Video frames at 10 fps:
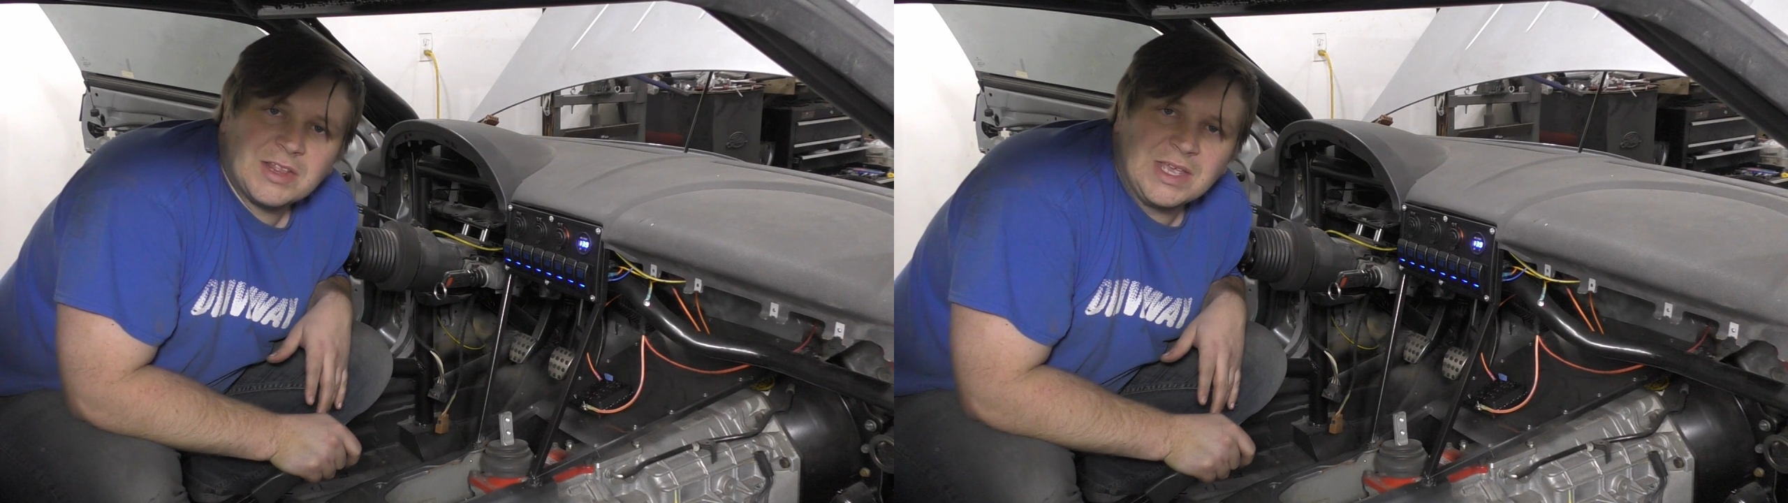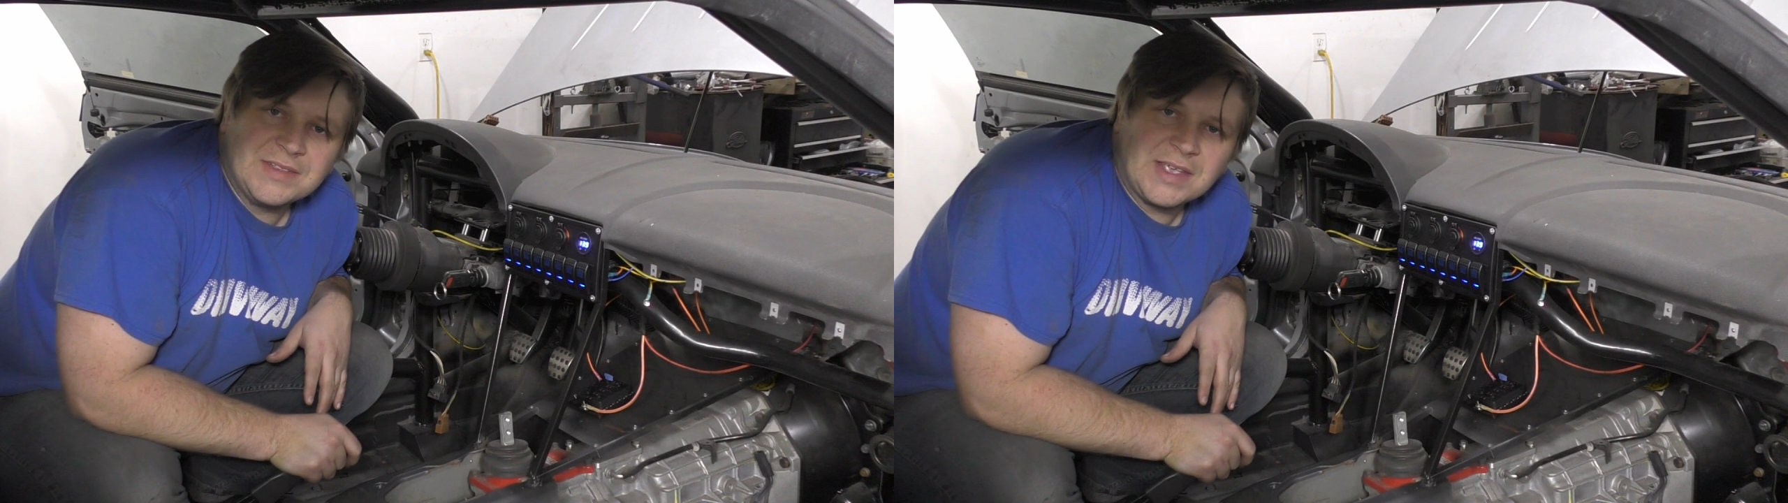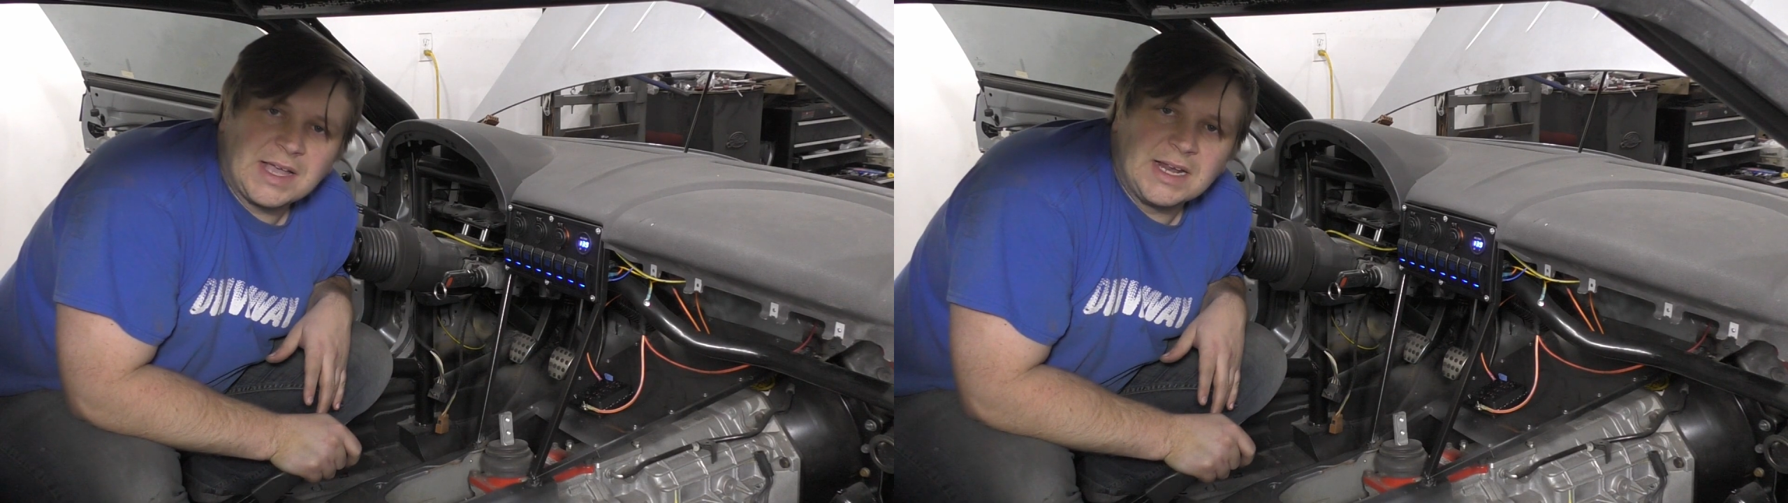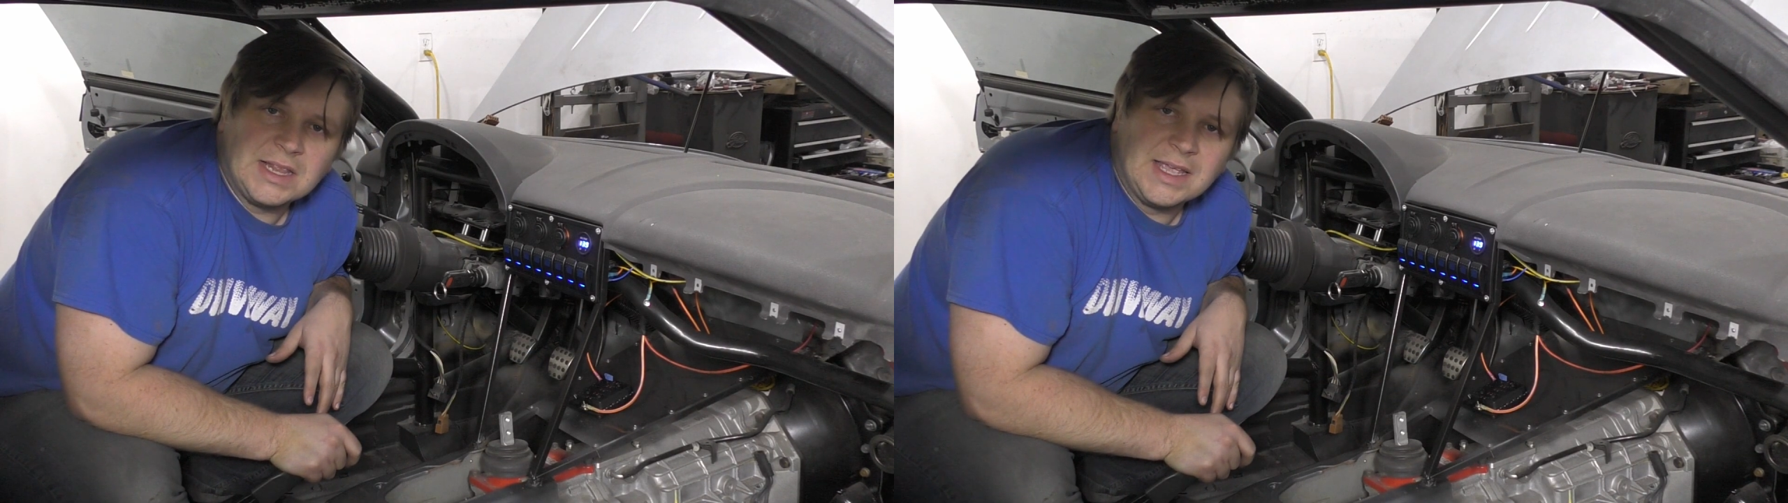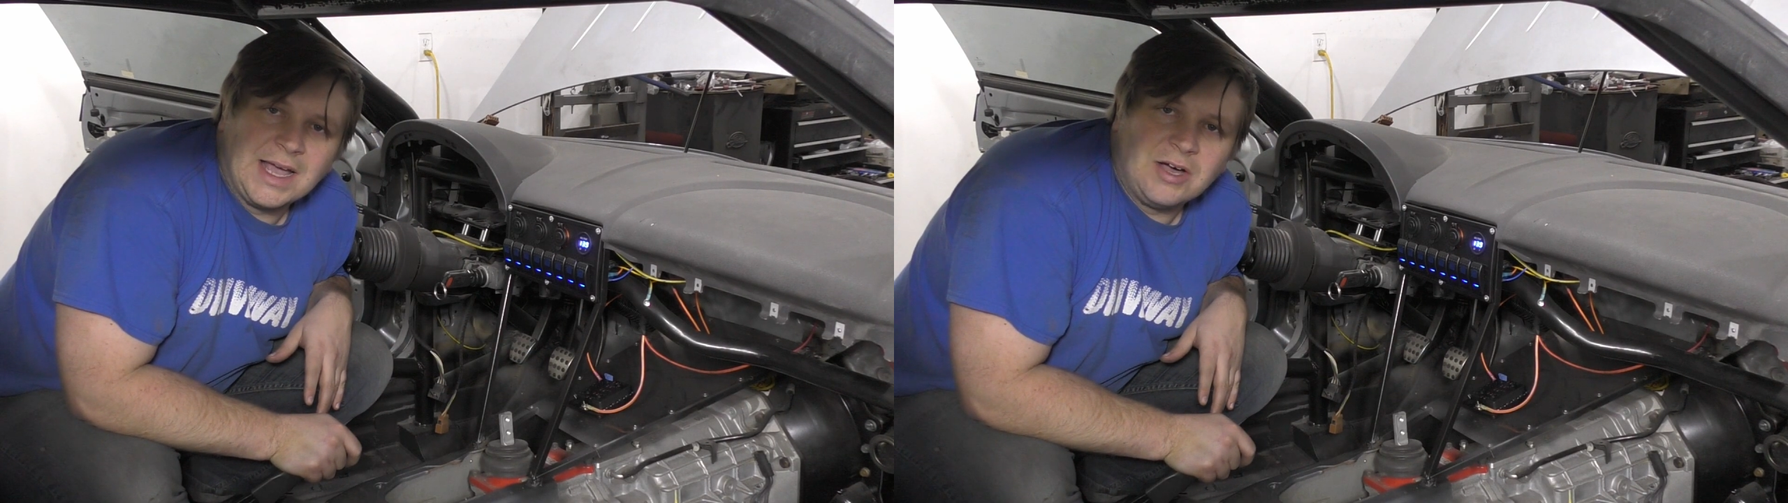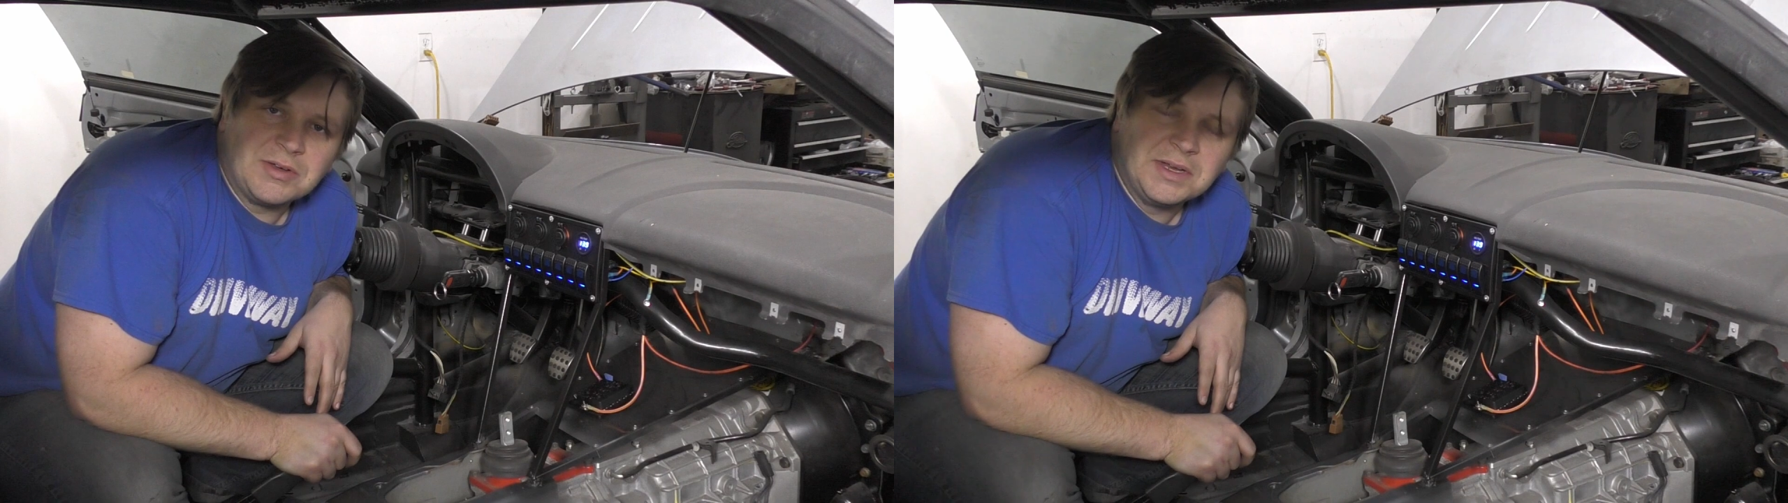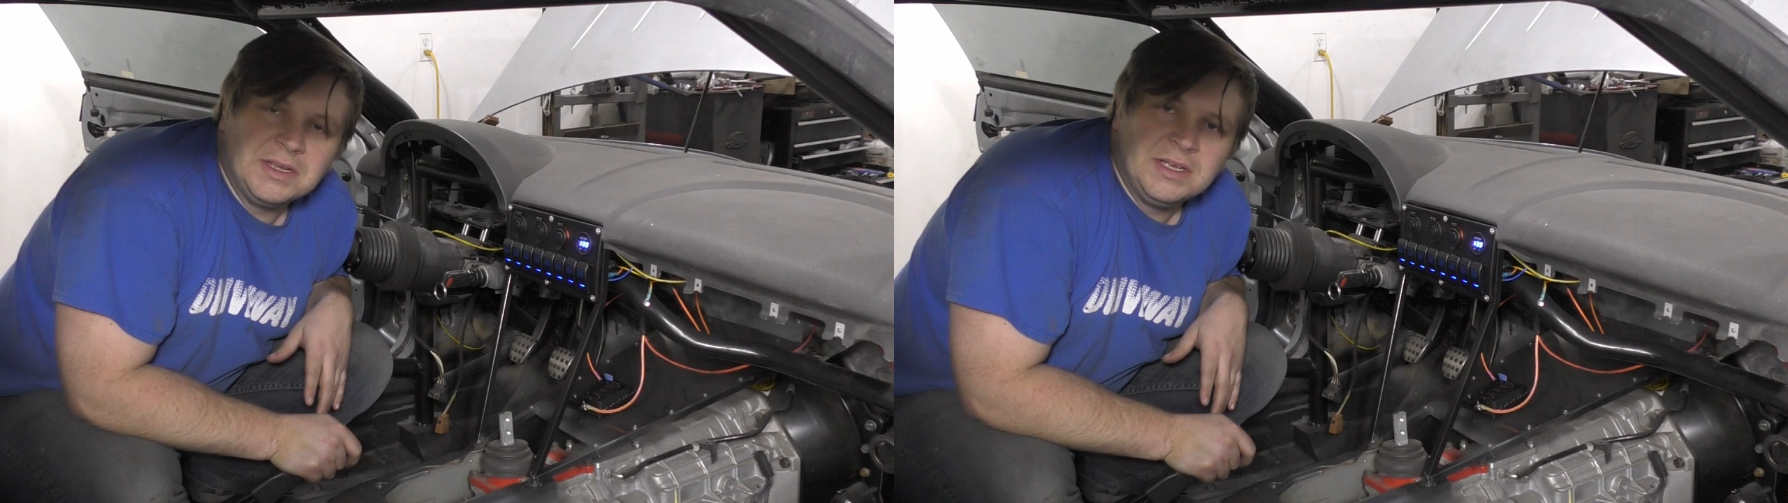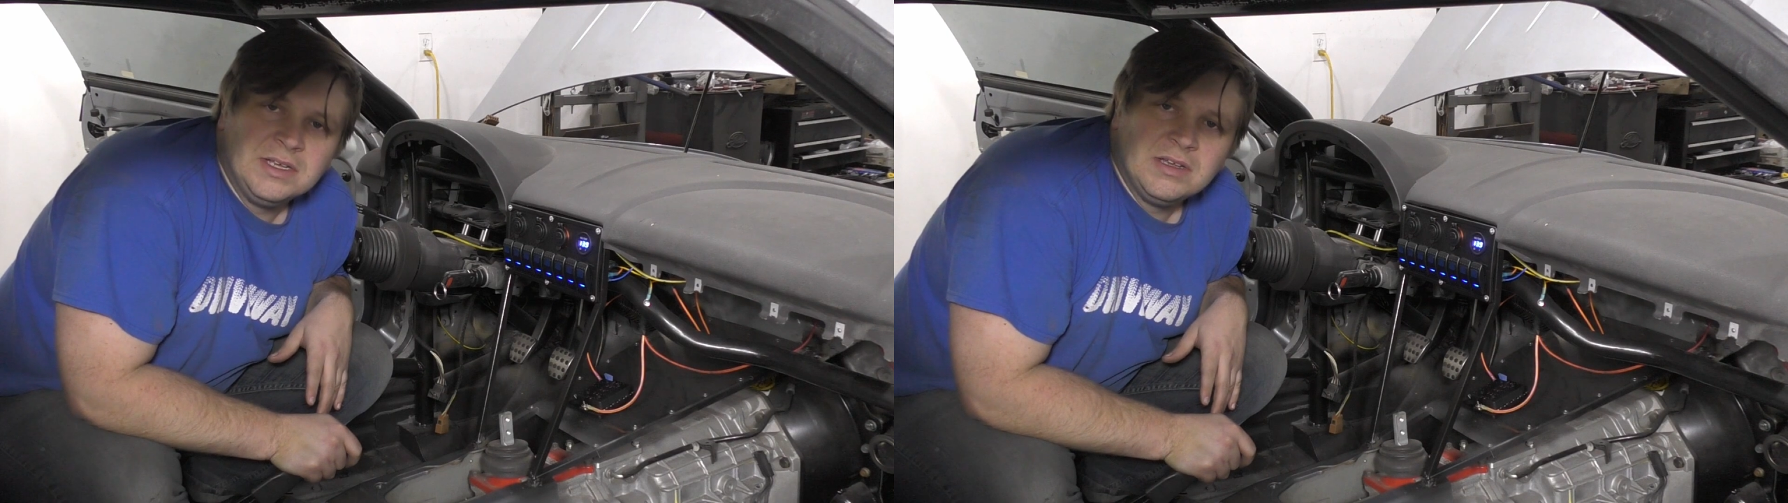things I got to lay out,
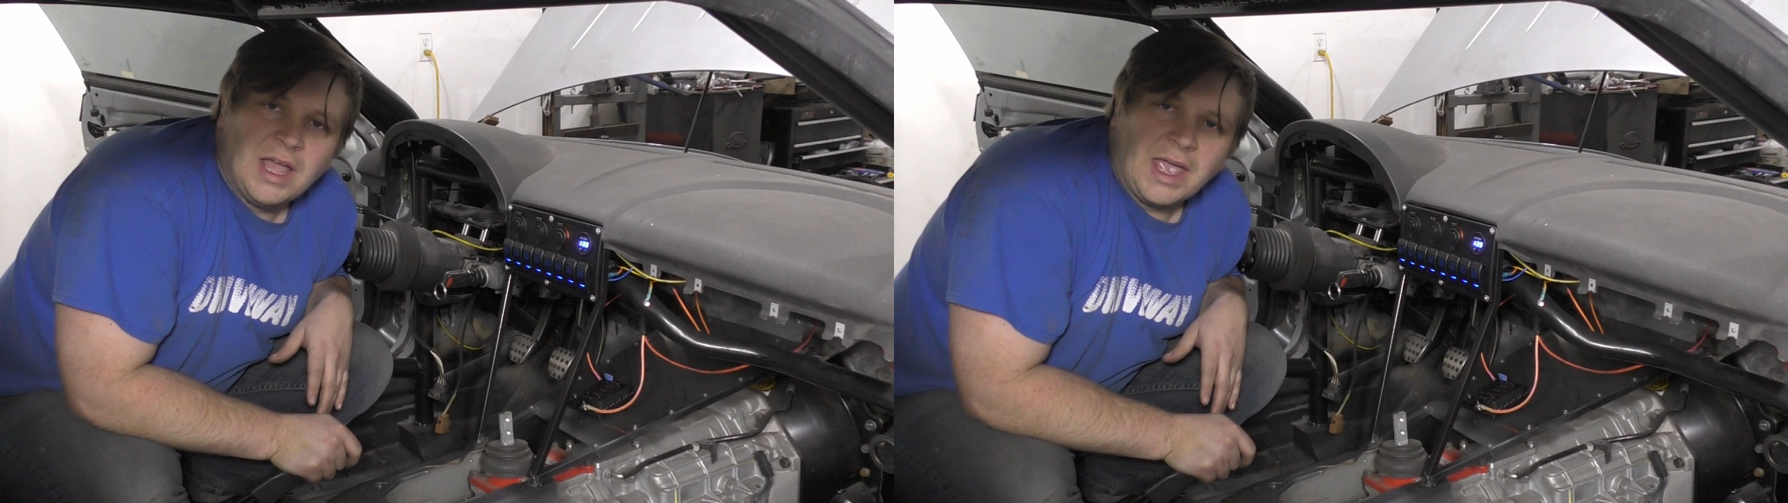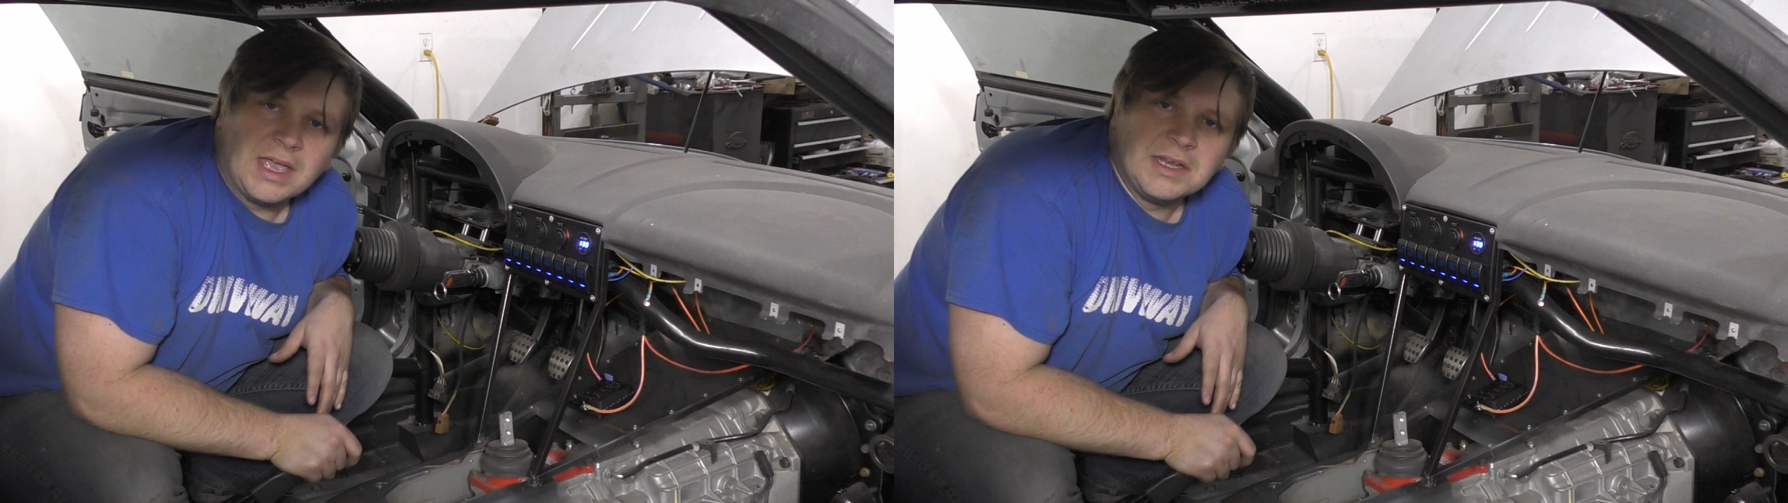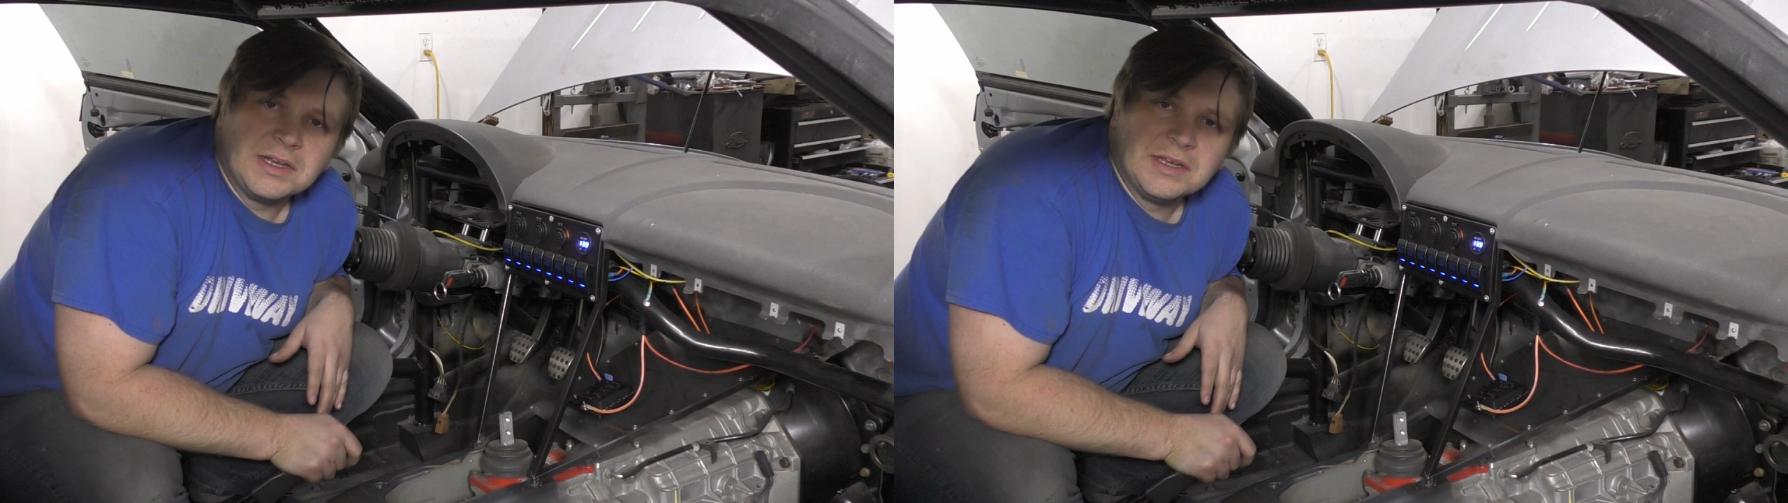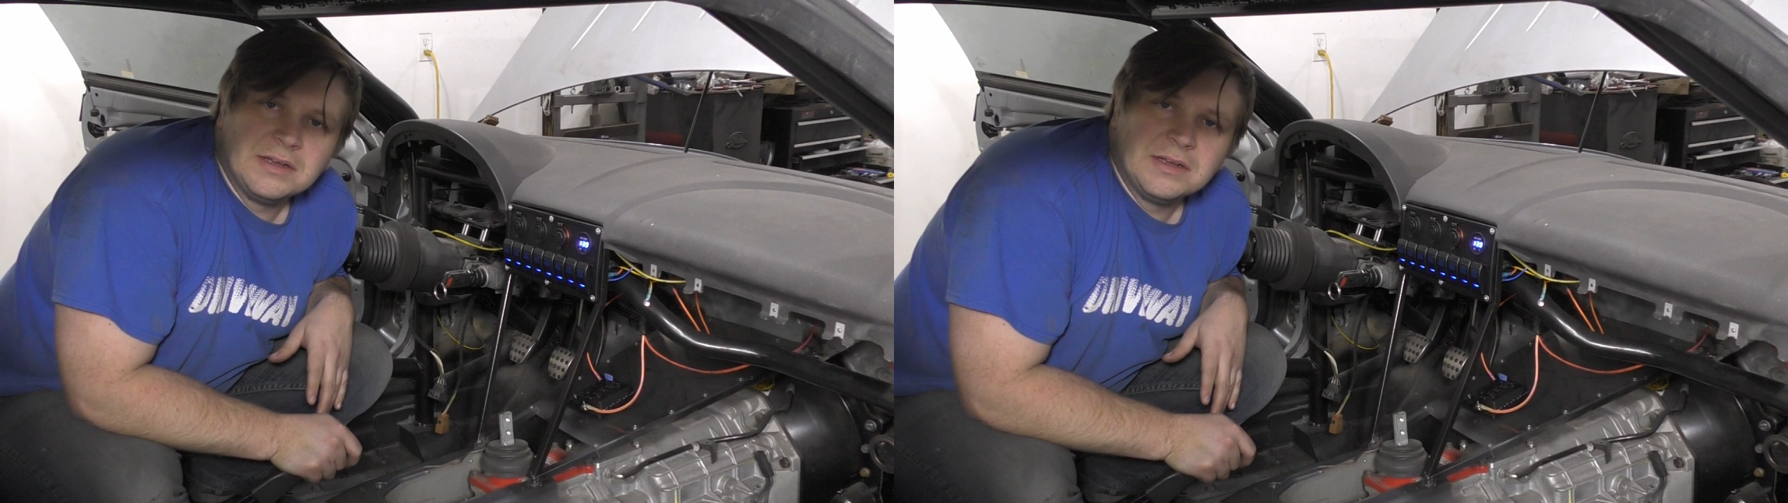and